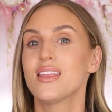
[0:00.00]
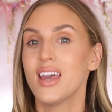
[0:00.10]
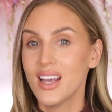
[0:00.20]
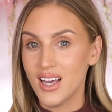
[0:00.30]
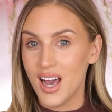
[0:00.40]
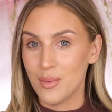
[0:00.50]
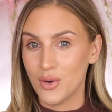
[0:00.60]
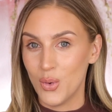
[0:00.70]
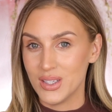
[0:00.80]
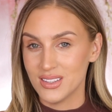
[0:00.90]
think I'm
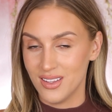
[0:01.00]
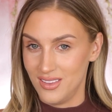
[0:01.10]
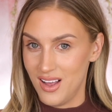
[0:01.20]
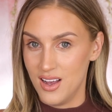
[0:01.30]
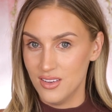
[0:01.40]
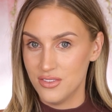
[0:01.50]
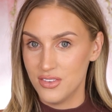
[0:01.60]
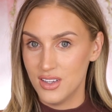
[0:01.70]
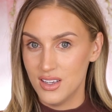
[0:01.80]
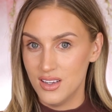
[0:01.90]
going to love,
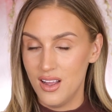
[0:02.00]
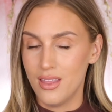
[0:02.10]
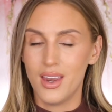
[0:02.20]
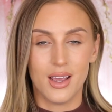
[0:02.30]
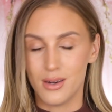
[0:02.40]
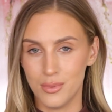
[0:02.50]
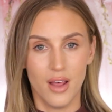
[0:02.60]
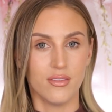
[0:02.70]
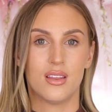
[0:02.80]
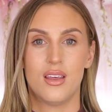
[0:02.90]
and then I end up
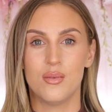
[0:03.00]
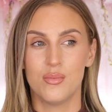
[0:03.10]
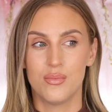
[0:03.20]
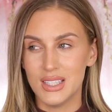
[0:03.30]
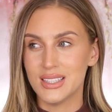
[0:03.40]
loving them.